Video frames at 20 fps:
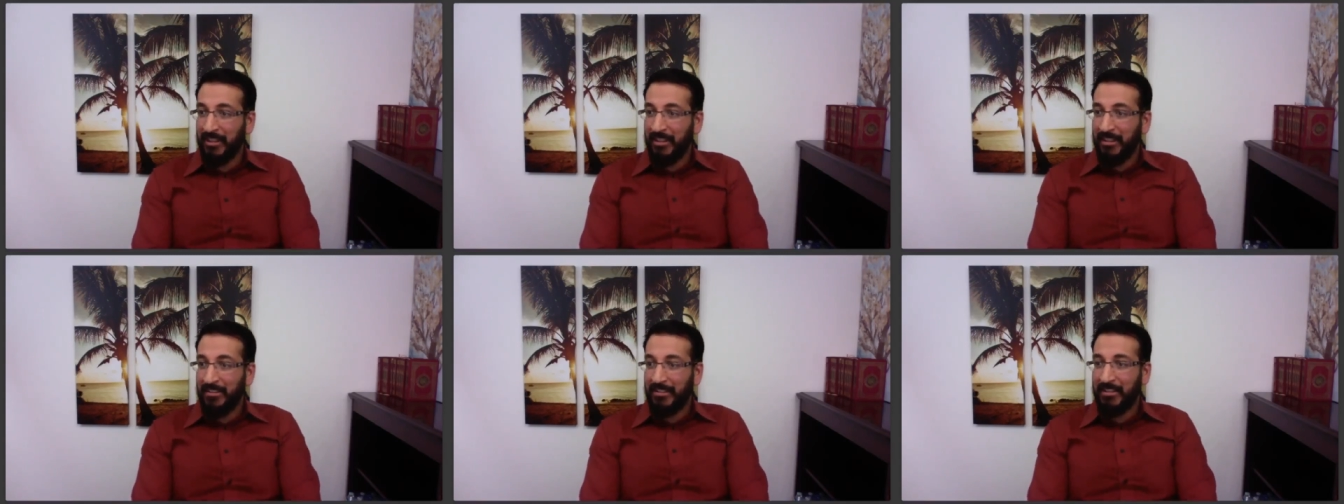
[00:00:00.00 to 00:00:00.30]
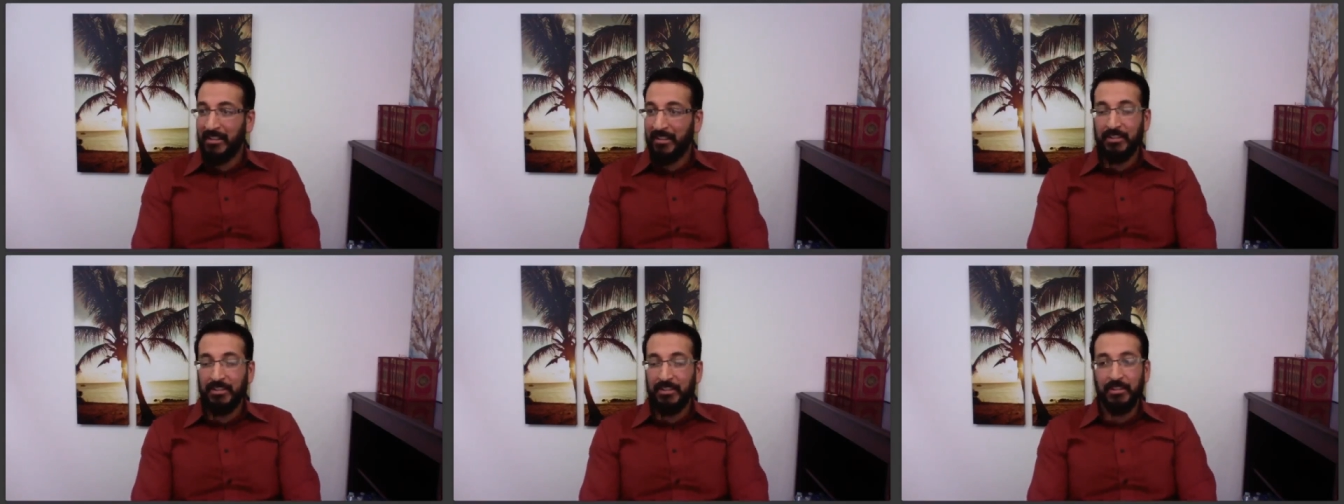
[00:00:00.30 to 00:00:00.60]

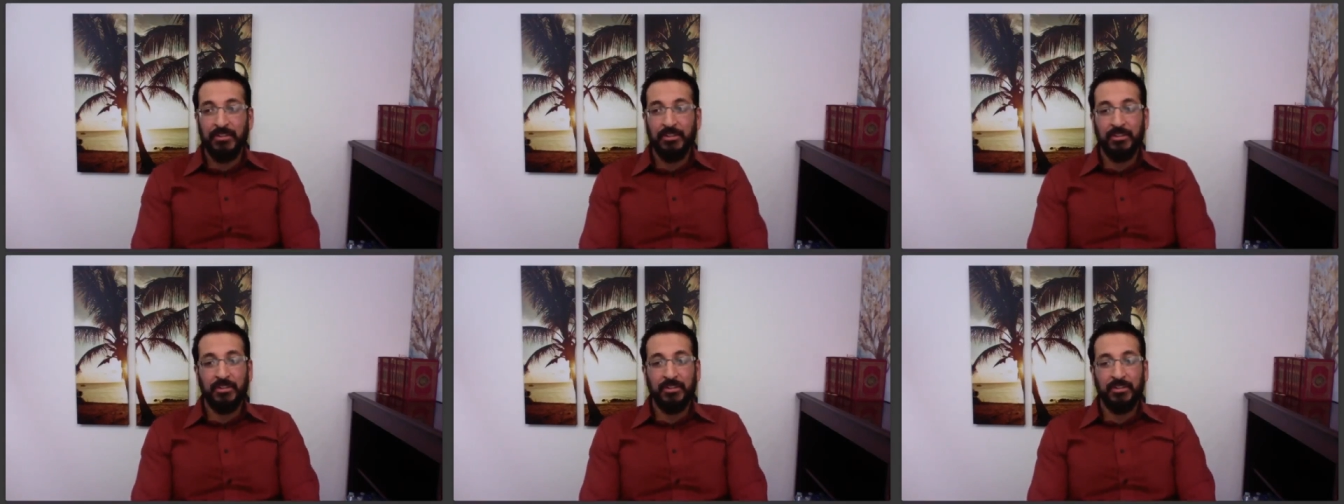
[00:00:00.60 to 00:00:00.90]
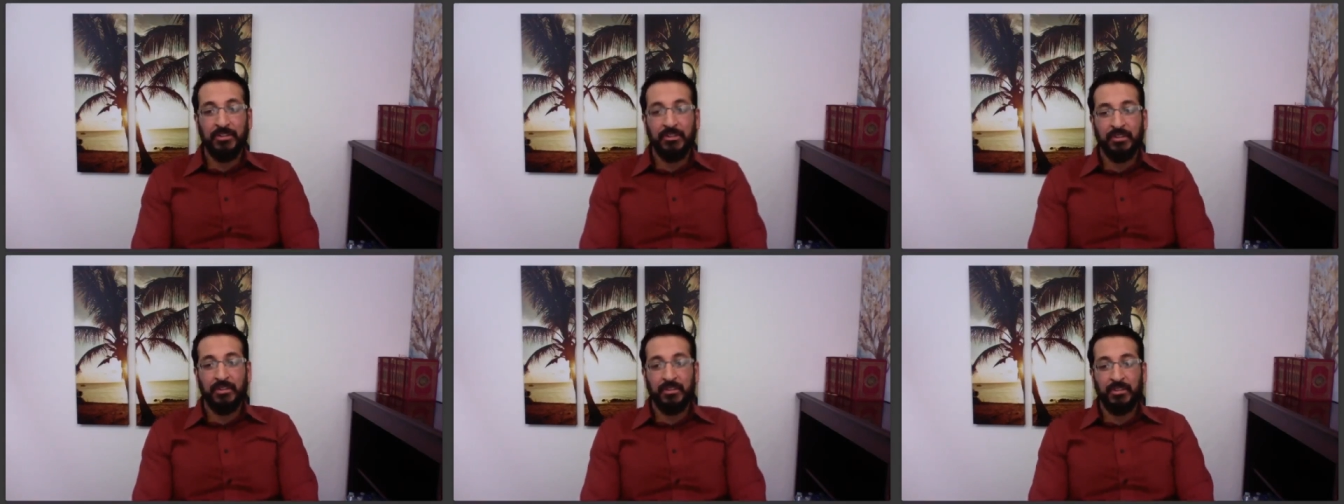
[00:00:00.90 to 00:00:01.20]

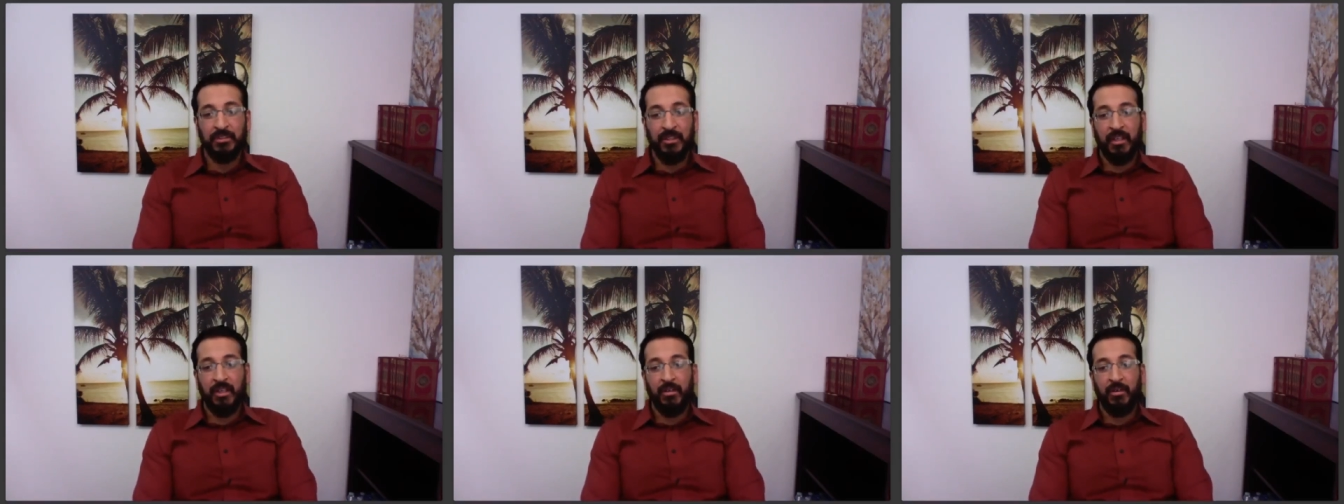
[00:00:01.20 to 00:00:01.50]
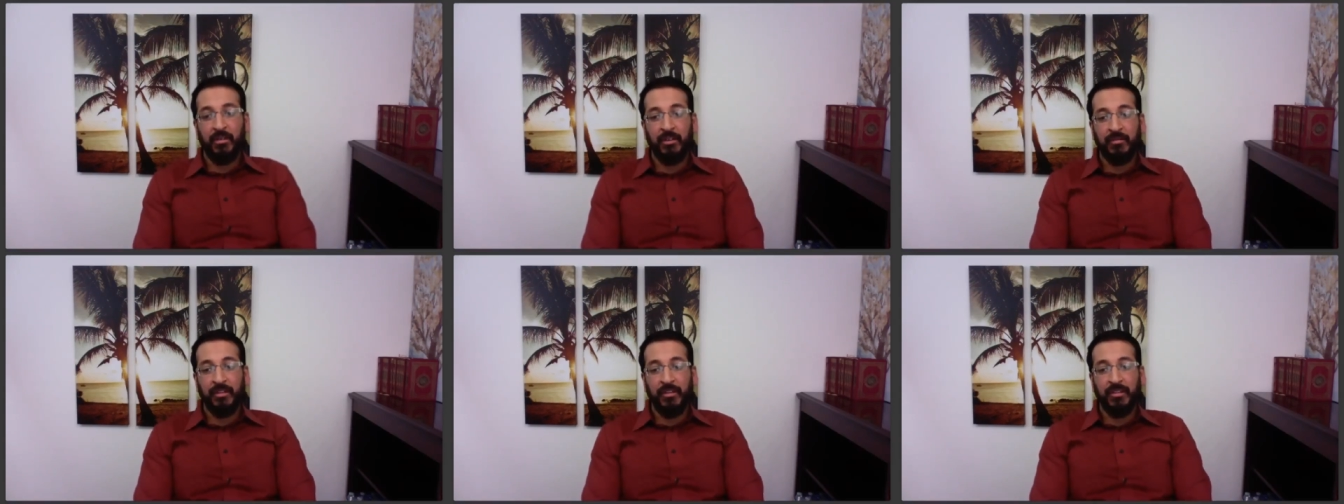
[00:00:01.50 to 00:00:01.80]
to get
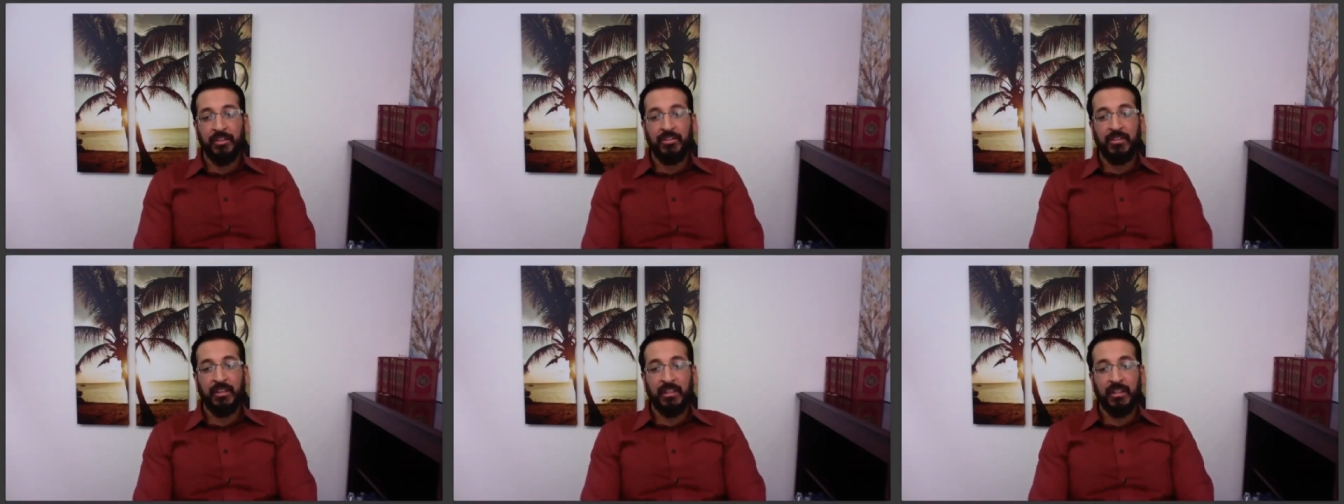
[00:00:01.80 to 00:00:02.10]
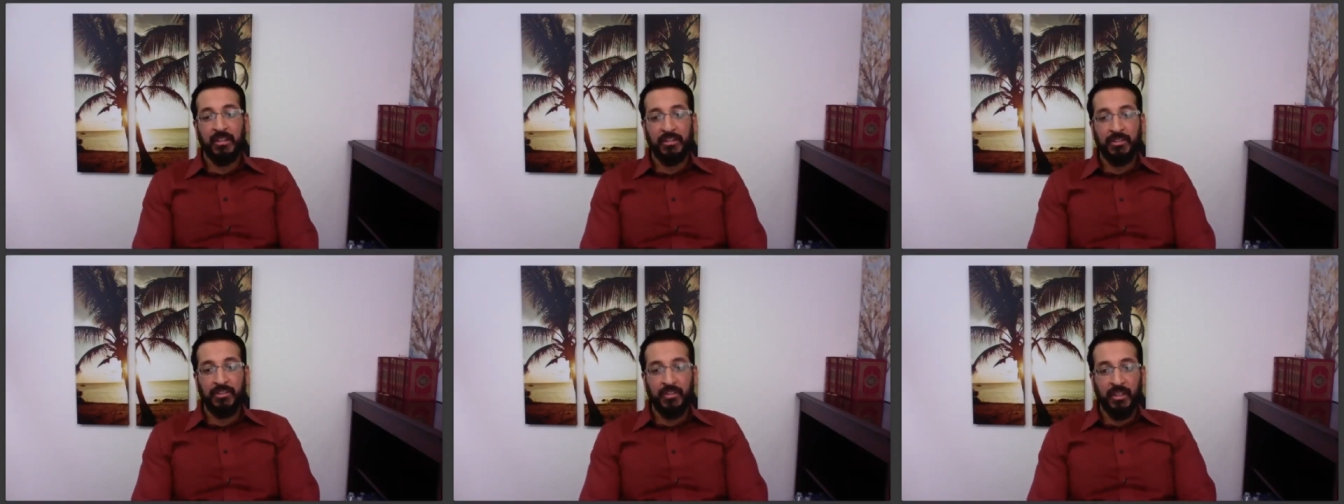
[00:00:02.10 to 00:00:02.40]
hold of us
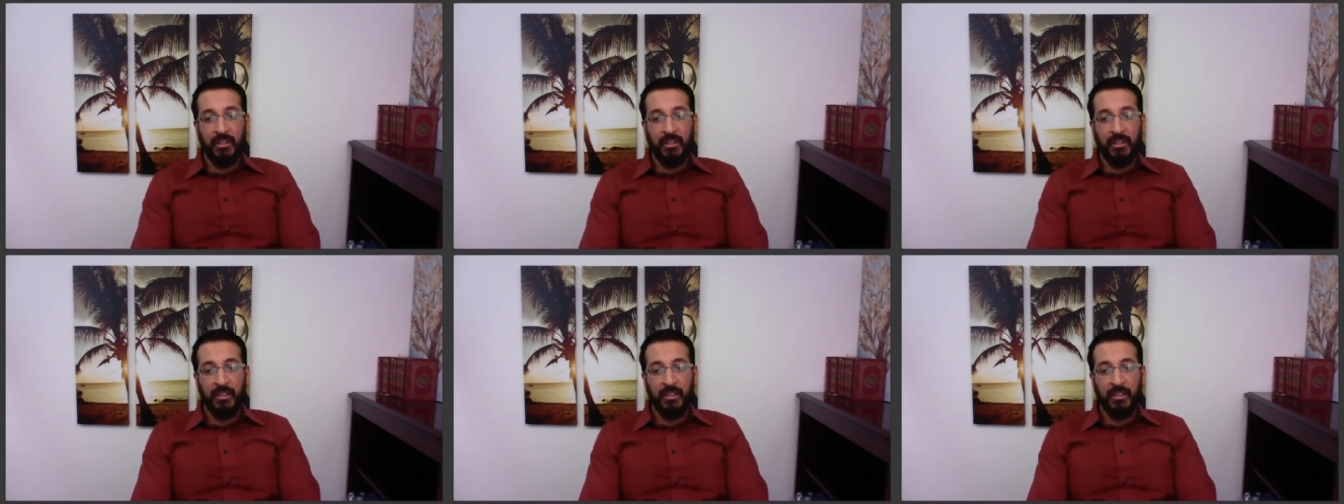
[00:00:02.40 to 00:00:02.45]
is